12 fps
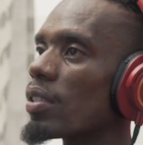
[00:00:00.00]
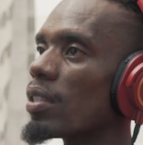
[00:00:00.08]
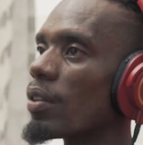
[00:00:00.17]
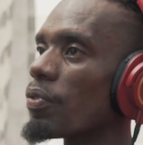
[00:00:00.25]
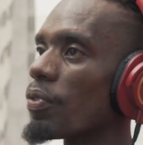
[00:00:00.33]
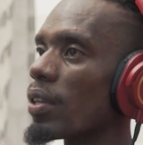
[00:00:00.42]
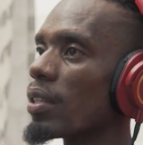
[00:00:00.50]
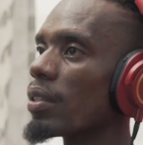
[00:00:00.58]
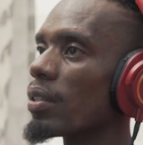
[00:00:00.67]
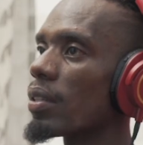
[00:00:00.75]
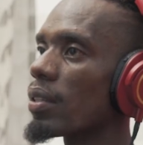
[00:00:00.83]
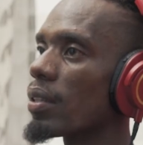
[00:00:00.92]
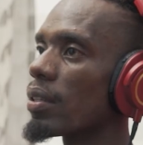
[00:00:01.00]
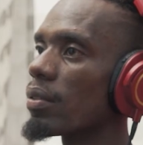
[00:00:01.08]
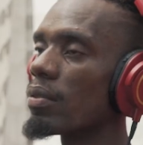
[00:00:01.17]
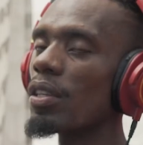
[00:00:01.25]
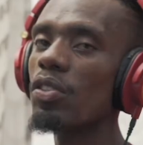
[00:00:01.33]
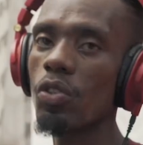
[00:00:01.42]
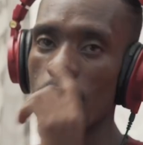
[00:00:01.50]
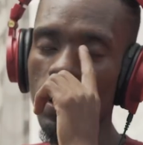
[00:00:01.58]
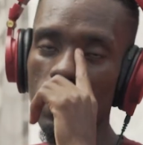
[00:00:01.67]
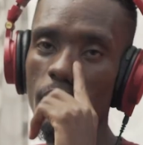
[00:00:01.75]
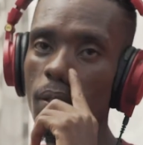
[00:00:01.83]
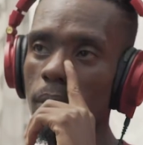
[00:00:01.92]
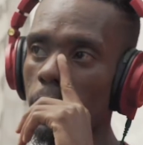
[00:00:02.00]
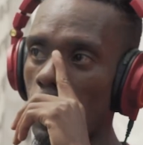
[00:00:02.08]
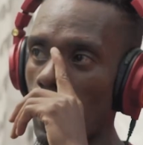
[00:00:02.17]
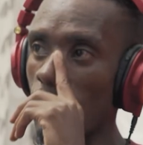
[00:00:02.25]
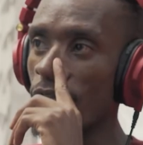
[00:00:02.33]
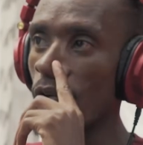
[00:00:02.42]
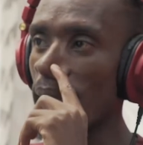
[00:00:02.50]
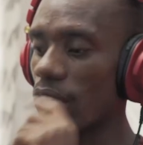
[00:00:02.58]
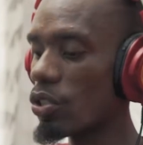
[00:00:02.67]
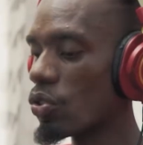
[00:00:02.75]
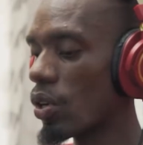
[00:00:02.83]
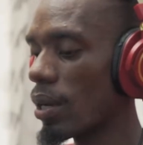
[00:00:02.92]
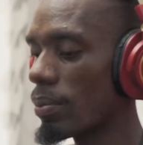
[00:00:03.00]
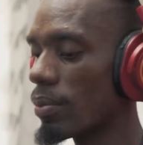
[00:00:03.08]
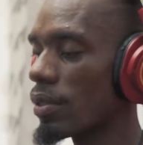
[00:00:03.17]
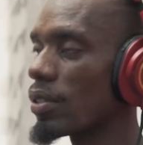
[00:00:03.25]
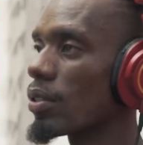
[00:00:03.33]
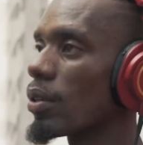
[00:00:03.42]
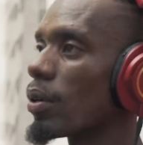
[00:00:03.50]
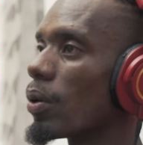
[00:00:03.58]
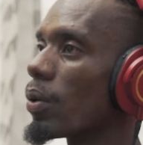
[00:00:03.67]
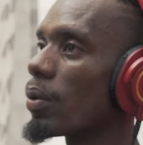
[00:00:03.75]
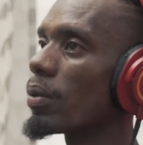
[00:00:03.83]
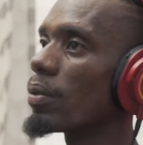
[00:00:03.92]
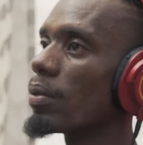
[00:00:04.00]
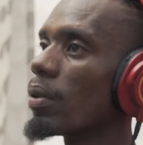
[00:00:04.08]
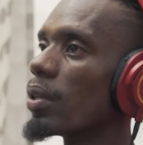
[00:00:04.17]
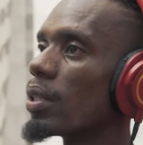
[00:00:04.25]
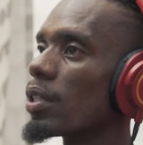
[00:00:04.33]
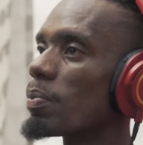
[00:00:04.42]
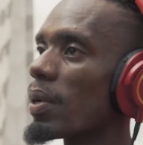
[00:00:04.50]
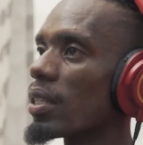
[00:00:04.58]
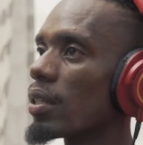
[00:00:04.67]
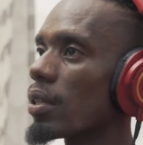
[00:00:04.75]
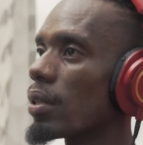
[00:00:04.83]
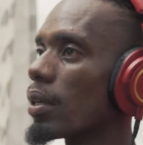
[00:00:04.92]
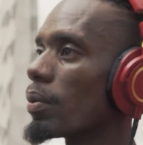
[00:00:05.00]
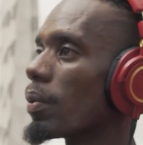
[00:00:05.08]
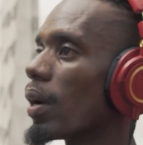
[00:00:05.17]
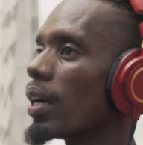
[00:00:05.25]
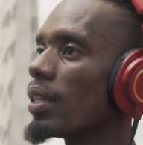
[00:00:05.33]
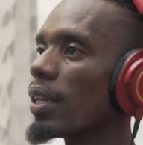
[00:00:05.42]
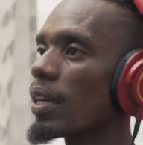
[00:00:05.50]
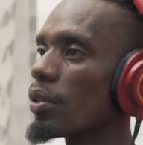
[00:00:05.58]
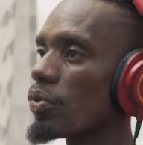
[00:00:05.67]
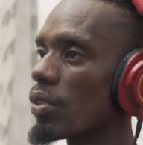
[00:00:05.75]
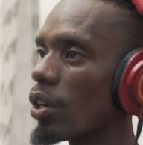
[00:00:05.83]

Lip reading: different instruments for my drums. So on this particular one, I use the